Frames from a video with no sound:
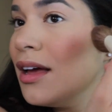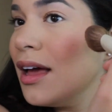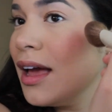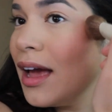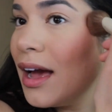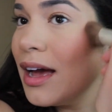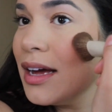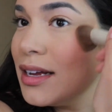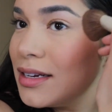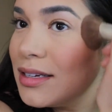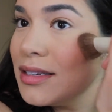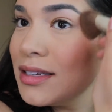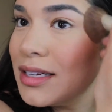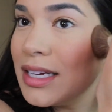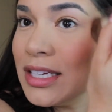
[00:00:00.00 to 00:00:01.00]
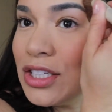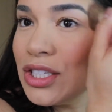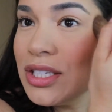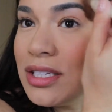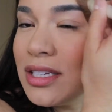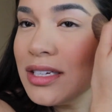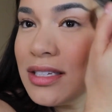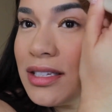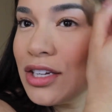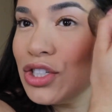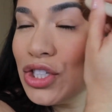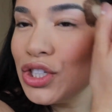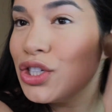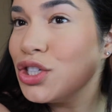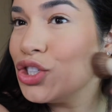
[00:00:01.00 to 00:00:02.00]
and it just does
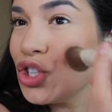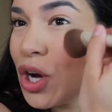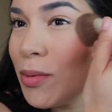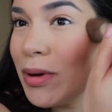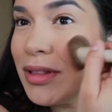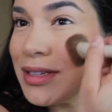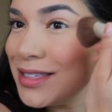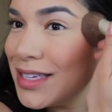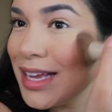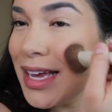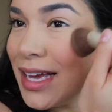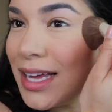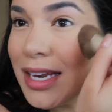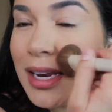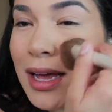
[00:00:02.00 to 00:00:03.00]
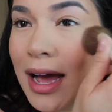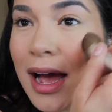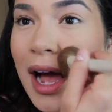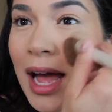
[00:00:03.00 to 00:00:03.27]
such a good job on the skin.